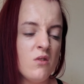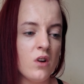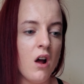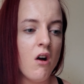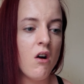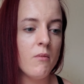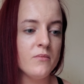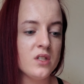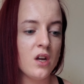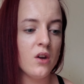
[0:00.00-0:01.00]
not going to harm,
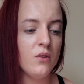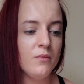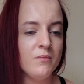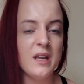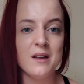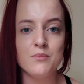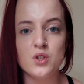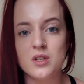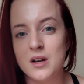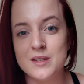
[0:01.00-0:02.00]
so yeah,
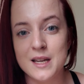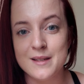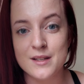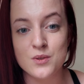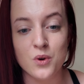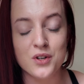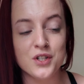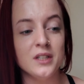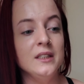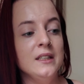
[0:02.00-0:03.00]
just kind of tastes like squash.